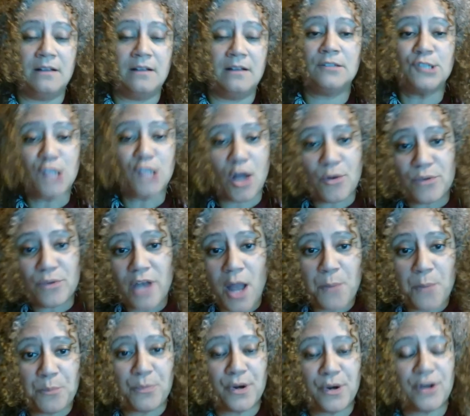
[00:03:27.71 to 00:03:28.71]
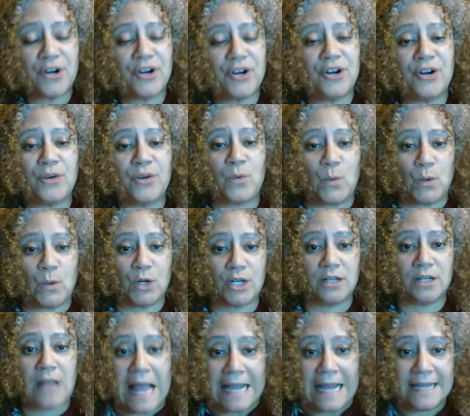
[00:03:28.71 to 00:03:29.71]
loan number or
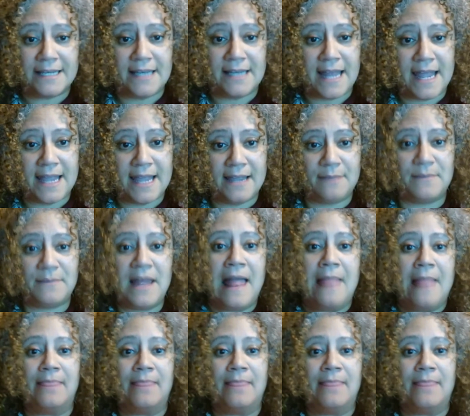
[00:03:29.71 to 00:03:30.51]
client name,